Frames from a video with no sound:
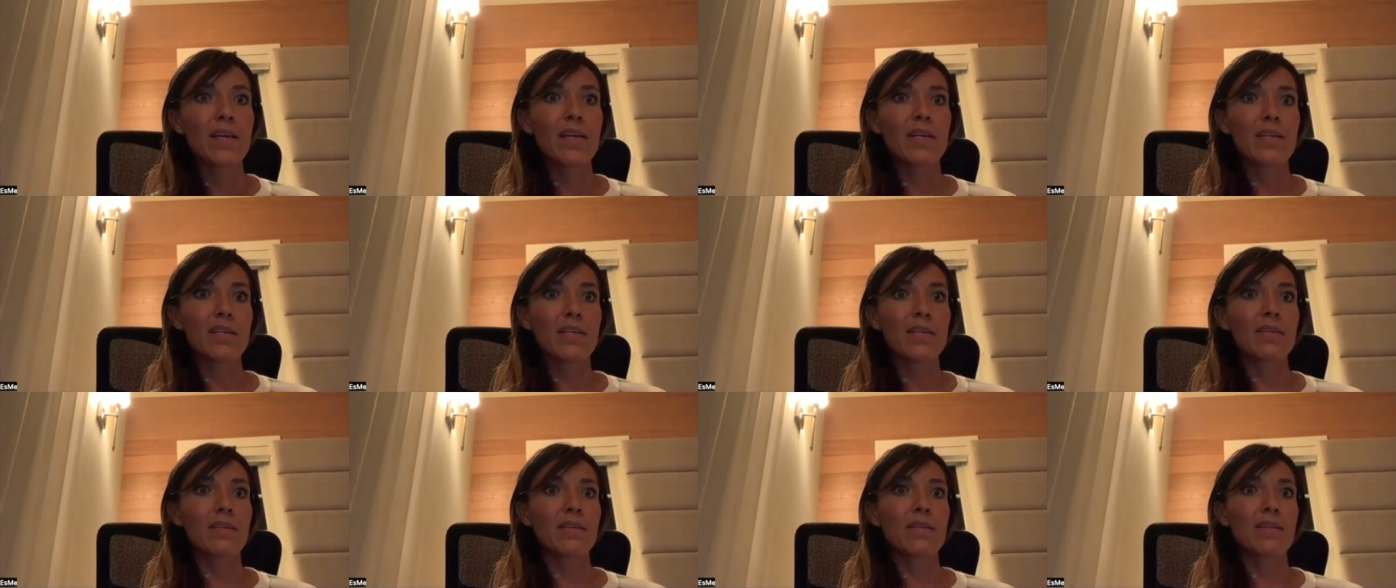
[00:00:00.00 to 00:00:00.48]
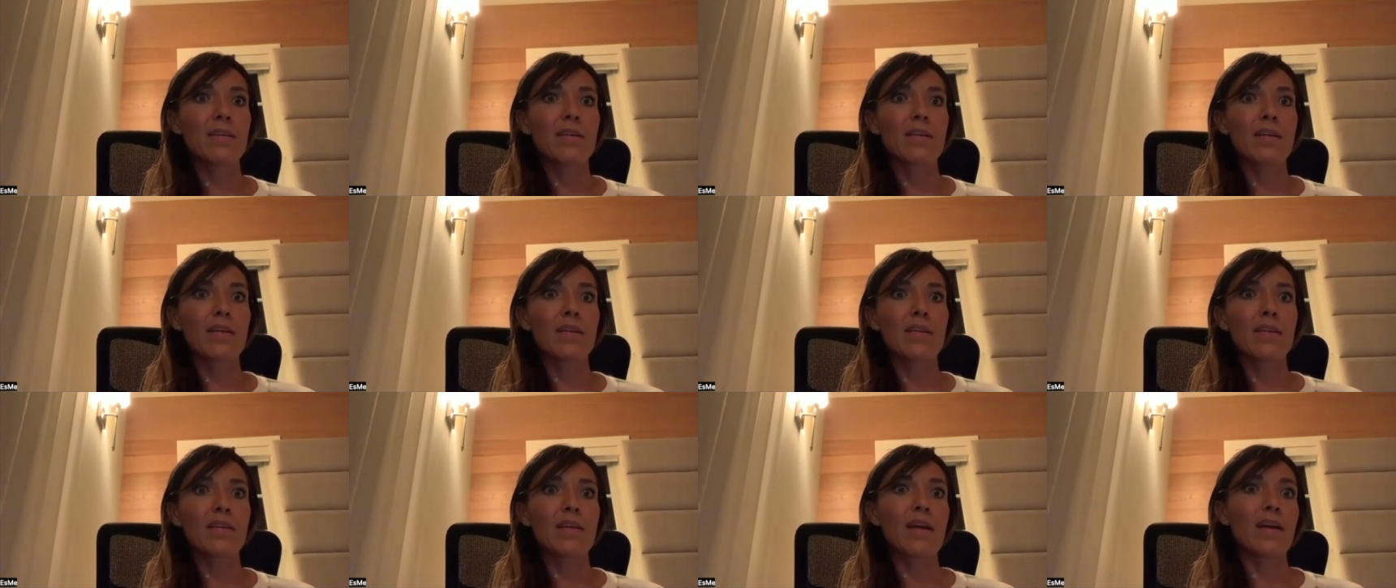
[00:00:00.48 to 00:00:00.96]
and
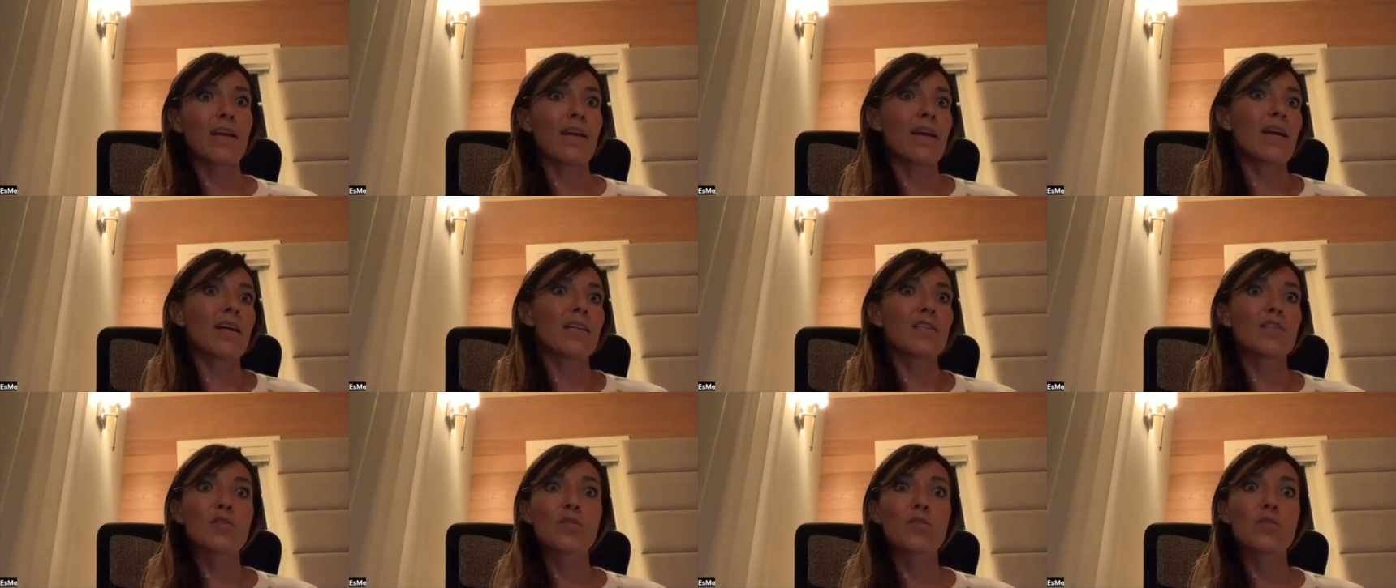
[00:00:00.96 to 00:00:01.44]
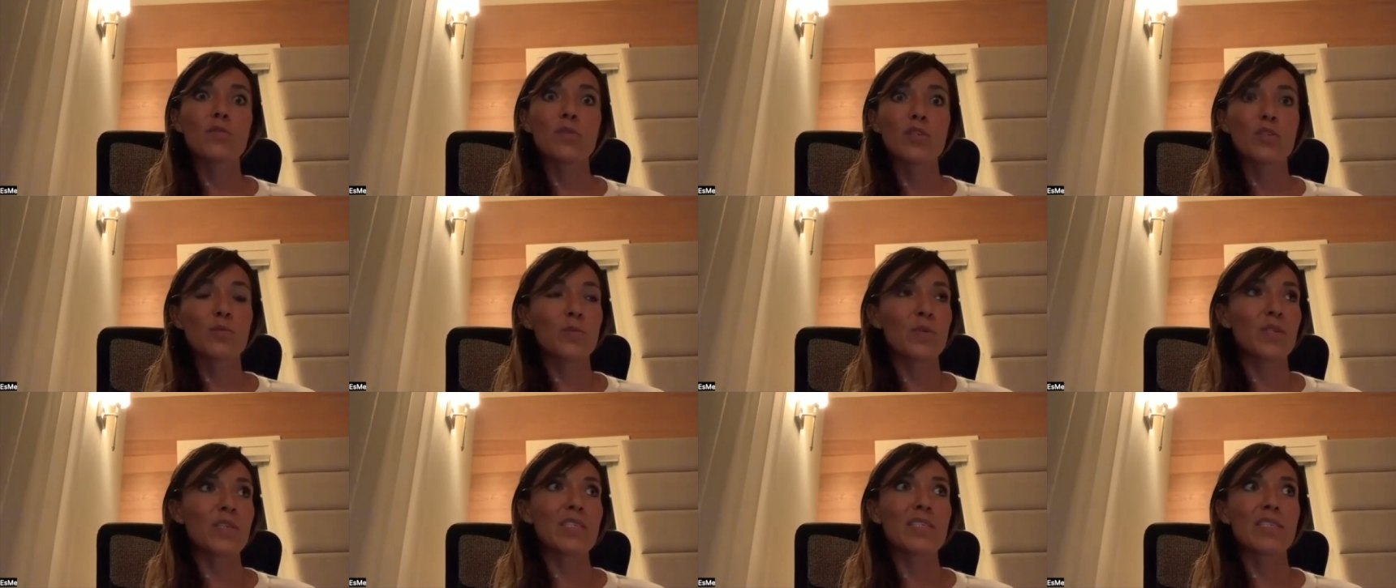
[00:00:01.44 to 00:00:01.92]
and i had to
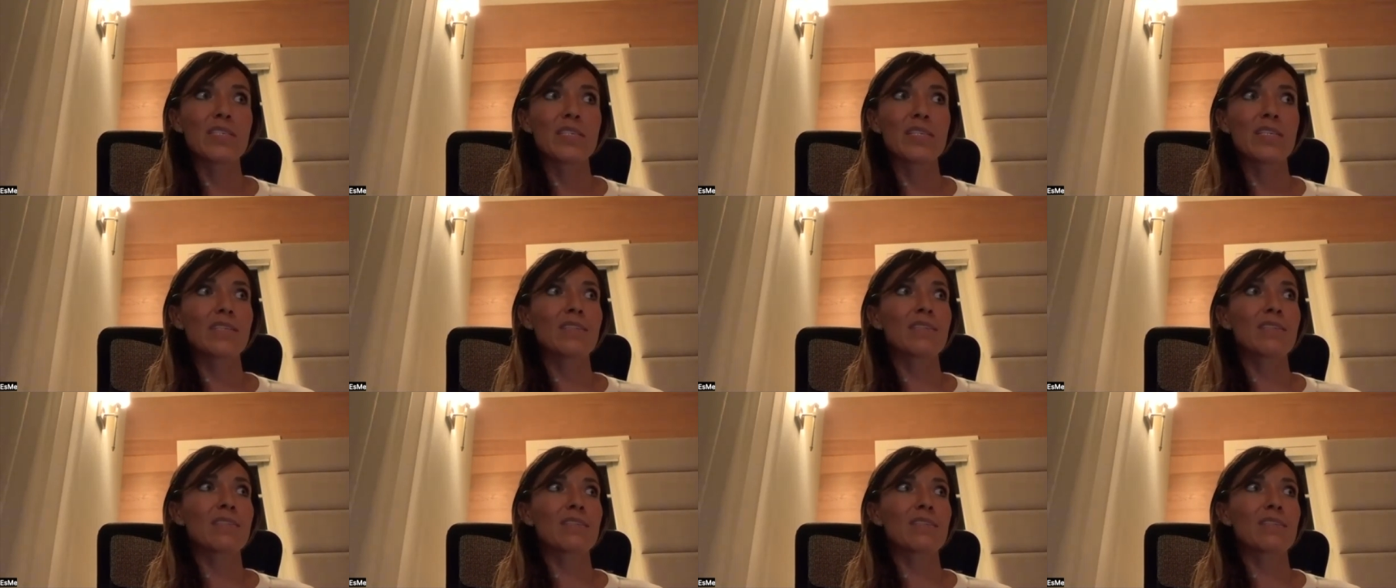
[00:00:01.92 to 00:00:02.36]
experience it